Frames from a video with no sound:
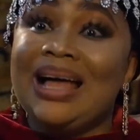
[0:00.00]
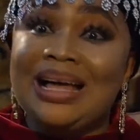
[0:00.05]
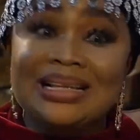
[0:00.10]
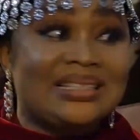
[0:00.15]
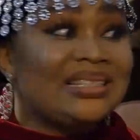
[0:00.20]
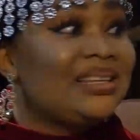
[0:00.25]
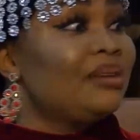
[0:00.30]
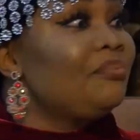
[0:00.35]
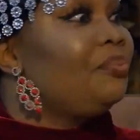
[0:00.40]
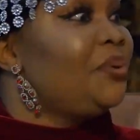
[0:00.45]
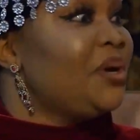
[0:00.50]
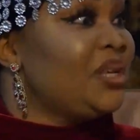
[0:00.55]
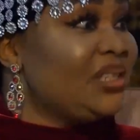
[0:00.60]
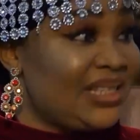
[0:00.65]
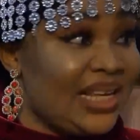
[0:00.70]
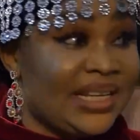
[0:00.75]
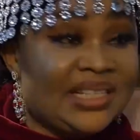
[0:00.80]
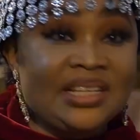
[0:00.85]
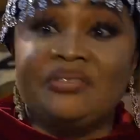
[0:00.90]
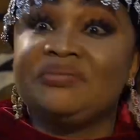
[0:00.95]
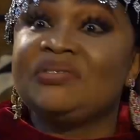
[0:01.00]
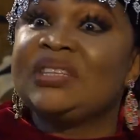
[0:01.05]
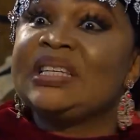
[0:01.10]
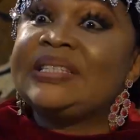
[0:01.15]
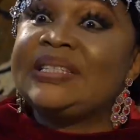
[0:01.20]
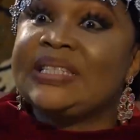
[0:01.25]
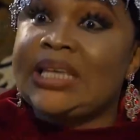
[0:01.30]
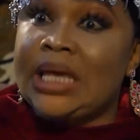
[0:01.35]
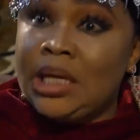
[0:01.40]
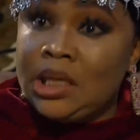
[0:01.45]
As the princess of
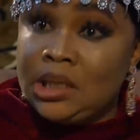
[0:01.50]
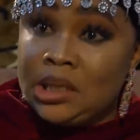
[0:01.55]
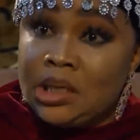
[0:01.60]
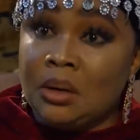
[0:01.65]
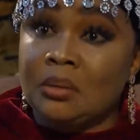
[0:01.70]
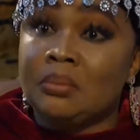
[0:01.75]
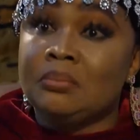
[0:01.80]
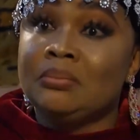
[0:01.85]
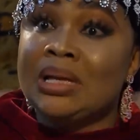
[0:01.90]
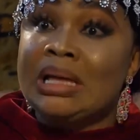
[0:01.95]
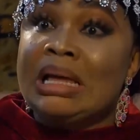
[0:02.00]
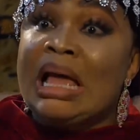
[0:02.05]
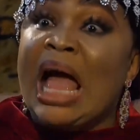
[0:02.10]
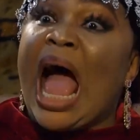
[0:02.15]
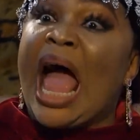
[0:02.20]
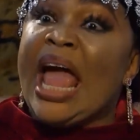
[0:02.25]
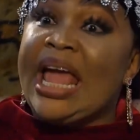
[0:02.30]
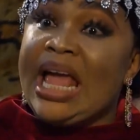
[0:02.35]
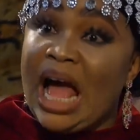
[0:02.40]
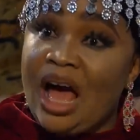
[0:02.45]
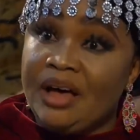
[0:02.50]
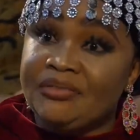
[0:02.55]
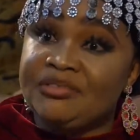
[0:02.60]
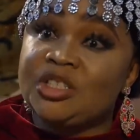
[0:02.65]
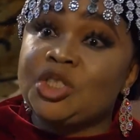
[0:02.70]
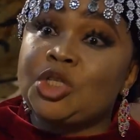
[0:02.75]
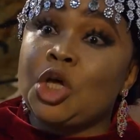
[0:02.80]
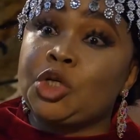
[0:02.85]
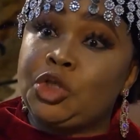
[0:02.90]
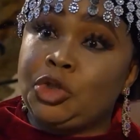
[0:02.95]
this kingdom, I have
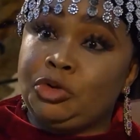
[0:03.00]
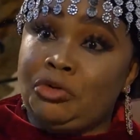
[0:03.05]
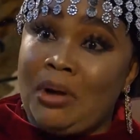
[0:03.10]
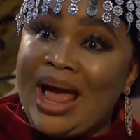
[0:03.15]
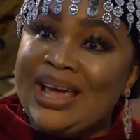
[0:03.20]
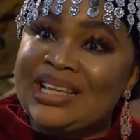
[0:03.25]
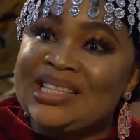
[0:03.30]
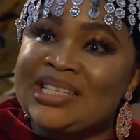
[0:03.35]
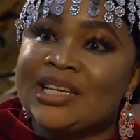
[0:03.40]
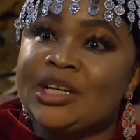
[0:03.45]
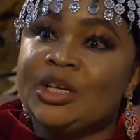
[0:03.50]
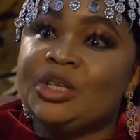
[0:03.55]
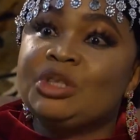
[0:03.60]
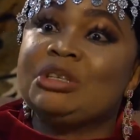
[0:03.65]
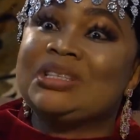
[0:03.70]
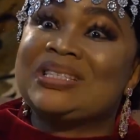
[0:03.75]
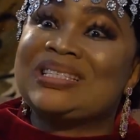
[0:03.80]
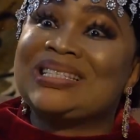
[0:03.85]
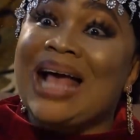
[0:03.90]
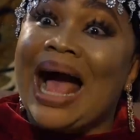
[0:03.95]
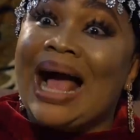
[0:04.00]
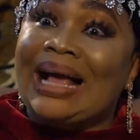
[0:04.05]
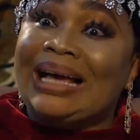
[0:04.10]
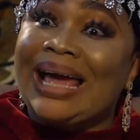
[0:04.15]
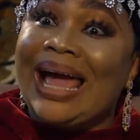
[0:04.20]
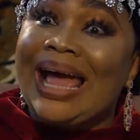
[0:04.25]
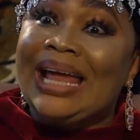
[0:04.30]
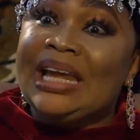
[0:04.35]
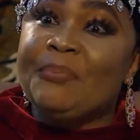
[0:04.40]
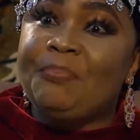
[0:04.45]
such right to
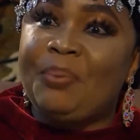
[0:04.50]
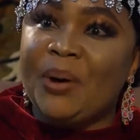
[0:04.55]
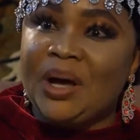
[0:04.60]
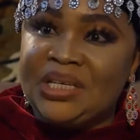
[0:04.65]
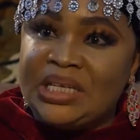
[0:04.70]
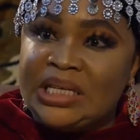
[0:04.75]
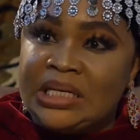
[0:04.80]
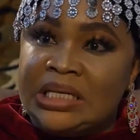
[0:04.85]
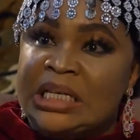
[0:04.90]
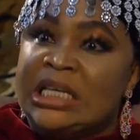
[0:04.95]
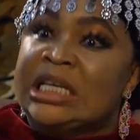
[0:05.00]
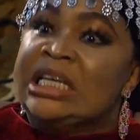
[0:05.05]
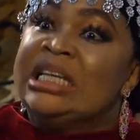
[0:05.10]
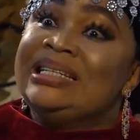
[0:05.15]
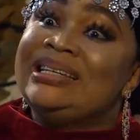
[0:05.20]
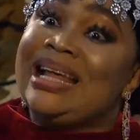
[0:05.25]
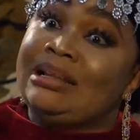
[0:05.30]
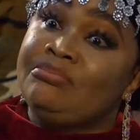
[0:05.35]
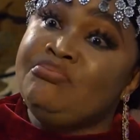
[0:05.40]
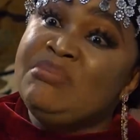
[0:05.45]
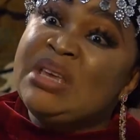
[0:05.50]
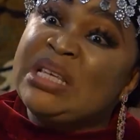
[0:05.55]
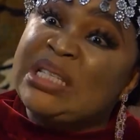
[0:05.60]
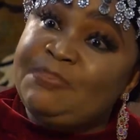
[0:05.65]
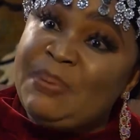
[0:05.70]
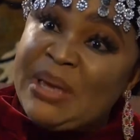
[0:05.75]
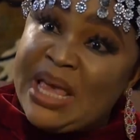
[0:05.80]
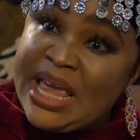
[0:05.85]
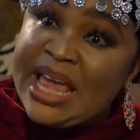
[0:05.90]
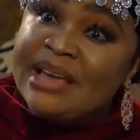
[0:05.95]
sack anybody that
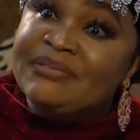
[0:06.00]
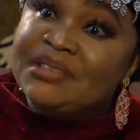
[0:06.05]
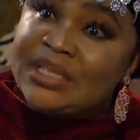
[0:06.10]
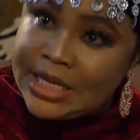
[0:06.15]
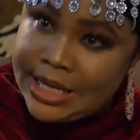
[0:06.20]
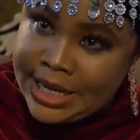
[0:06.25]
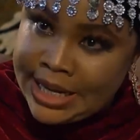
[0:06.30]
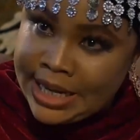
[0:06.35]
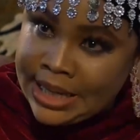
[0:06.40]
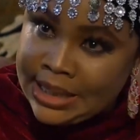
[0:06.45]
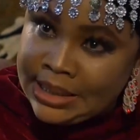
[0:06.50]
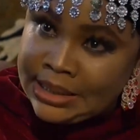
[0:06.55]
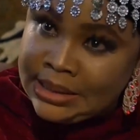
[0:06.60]
misbehaves here.